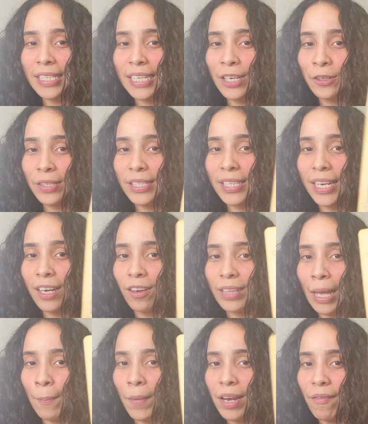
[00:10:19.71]
See, you're sitting on
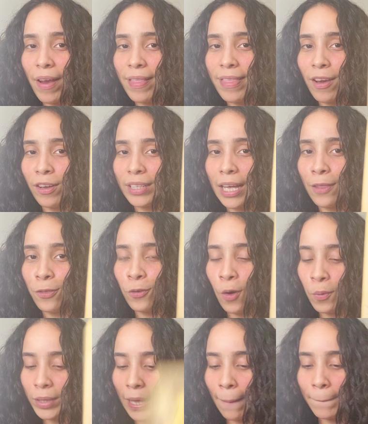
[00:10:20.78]
that money right there, on that
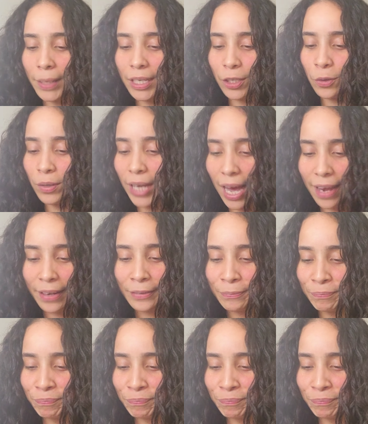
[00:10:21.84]
throne with that money. You got it.